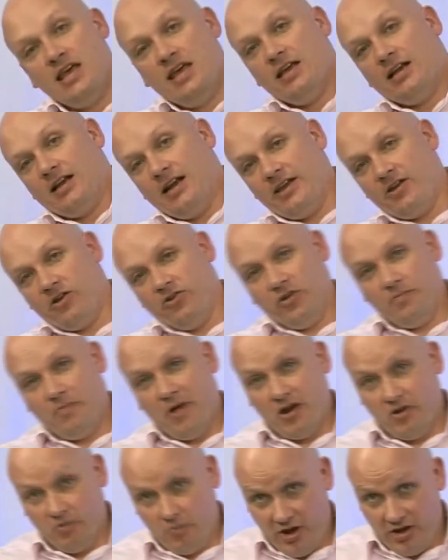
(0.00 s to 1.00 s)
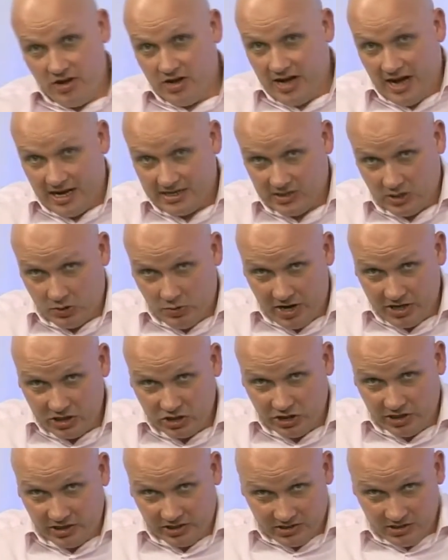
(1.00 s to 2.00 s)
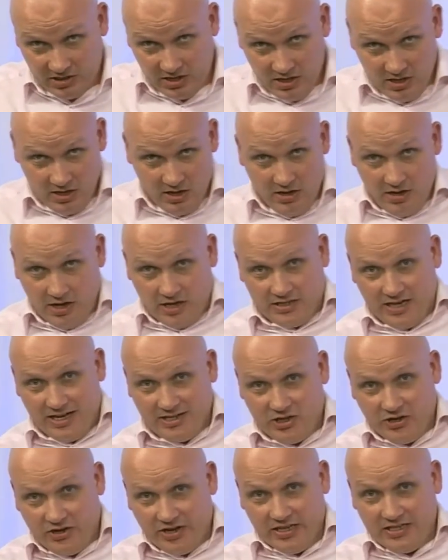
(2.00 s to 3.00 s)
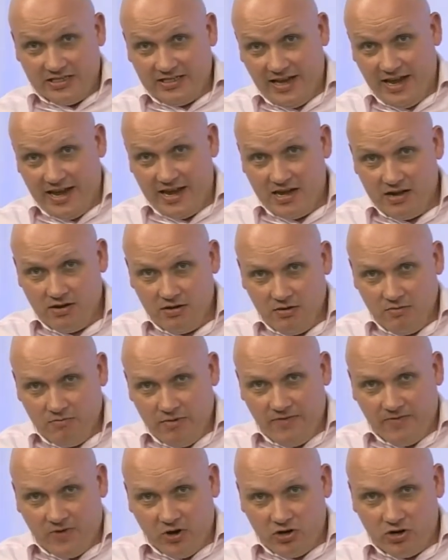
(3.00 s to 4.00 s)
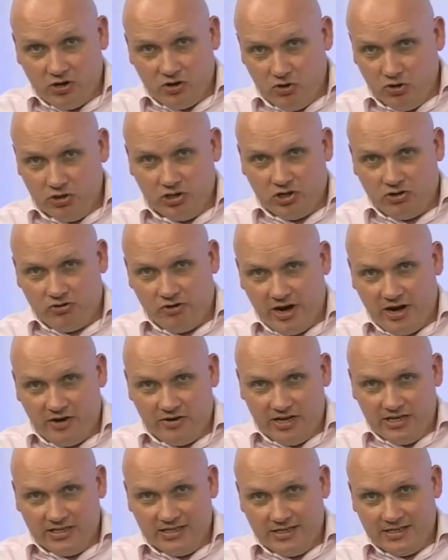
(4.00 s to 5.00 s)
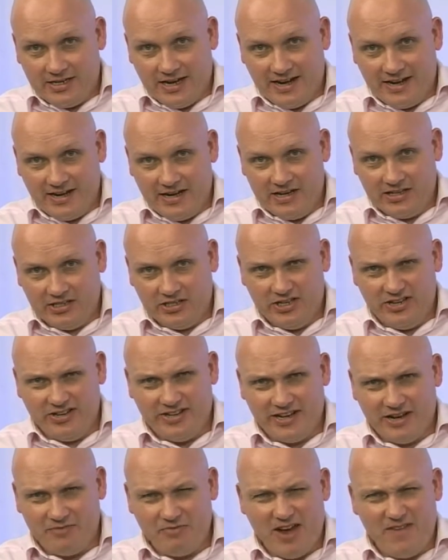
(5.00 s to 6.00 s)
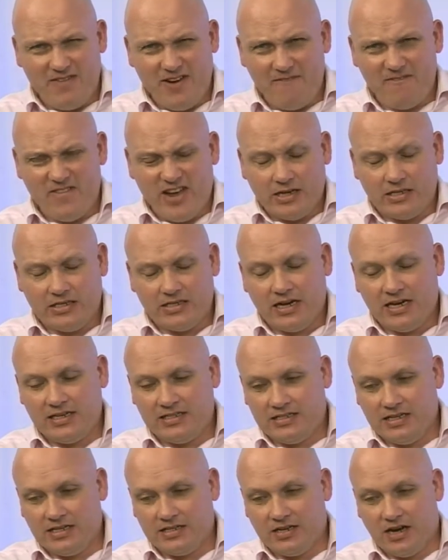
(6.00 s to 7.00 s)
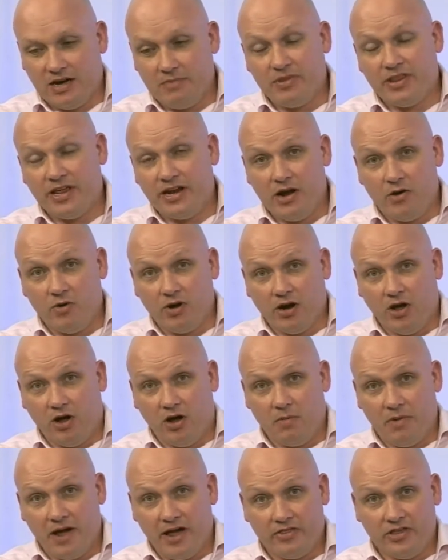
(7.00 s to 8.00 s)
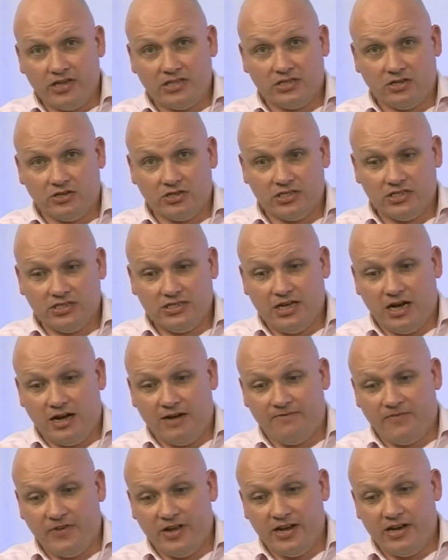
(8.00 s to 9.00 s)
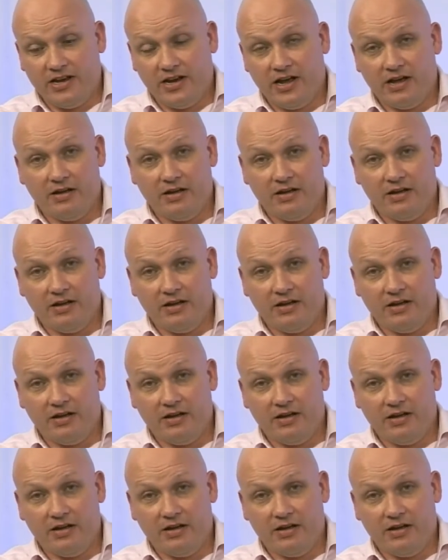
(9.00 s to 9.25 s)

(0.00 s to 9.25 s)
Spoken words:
click on the button where you can ask the questions. Because as you can see, we've got a good crowd in today in the studio. We're having a fantastic time, but they know a lot about this sort of stuff and